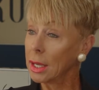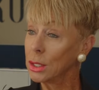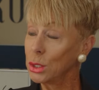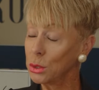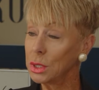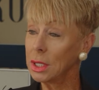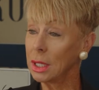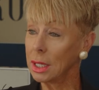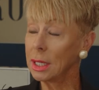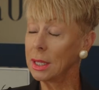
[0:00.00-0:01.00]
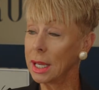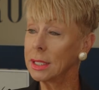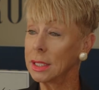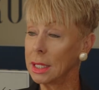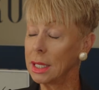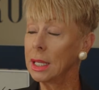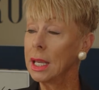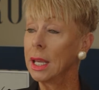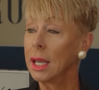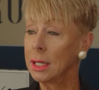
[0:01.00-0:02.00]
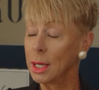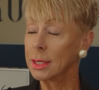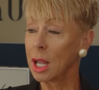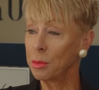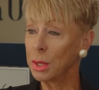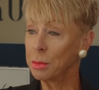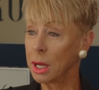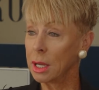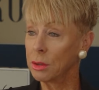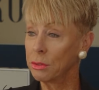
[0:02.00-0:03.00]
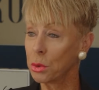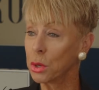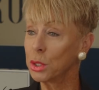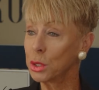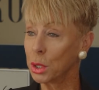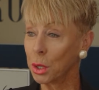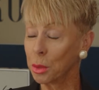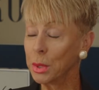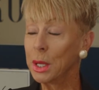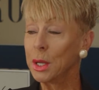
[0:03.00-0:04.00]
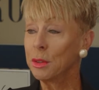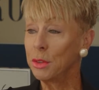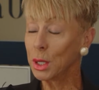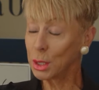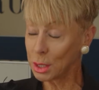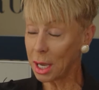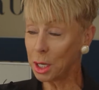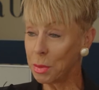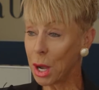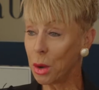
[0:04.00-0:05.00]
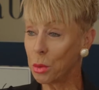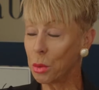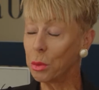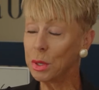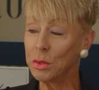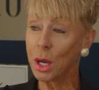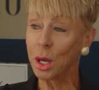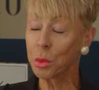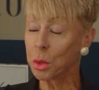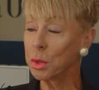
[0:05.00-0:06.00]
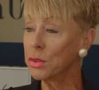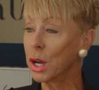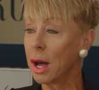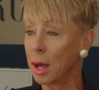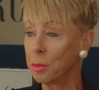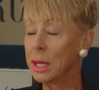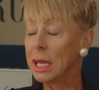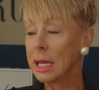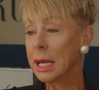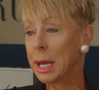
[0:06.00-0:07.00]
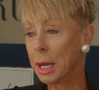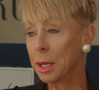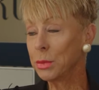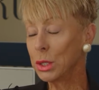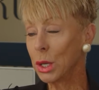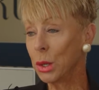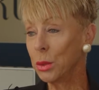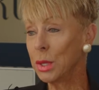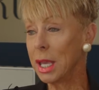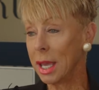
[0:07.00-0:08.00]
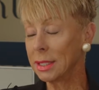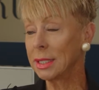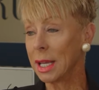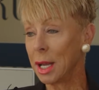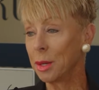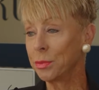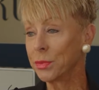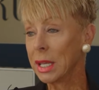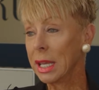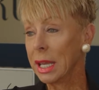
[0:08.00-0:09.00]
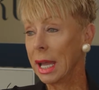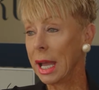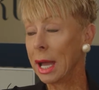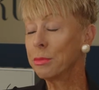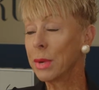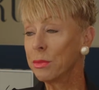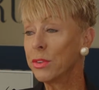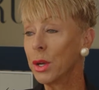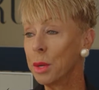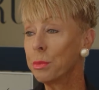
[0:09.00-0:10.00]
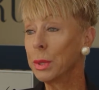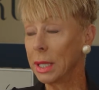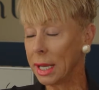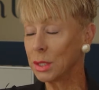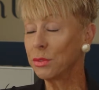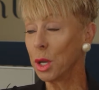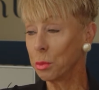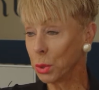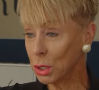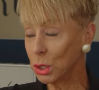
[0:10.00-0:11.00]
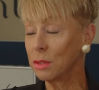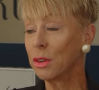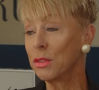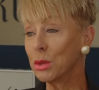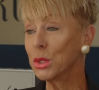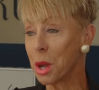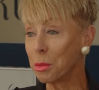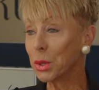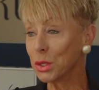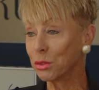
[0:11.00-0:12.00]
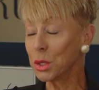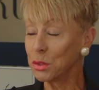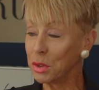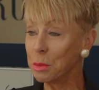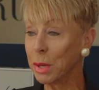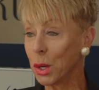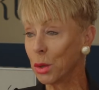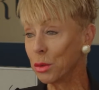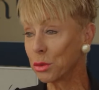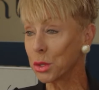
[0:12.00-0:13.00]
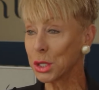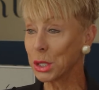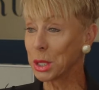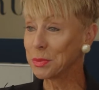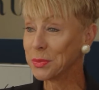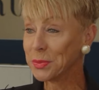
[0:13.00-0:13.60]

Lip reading: to sit in that seat. And yes, I'm in my fourth term. Very excited about what we've done, where we've come. So yes, I'm very blessed, very appreciative of those numbers. First female, fourth term.